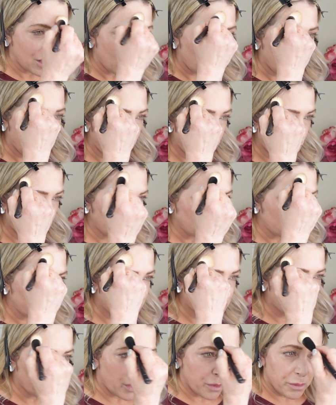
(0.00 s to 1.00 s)
I won't
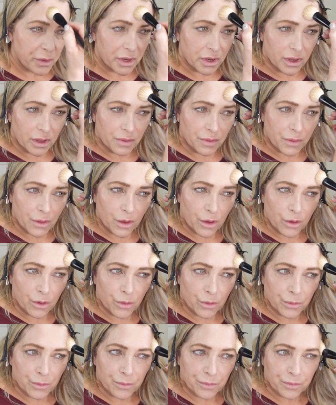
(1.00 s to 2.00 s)
swim in it
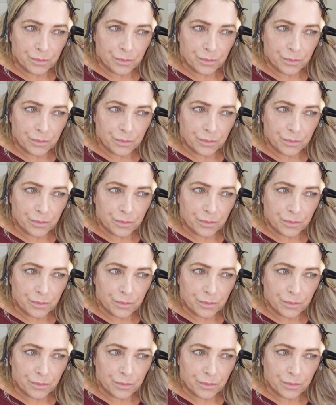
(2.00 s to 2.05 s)
though.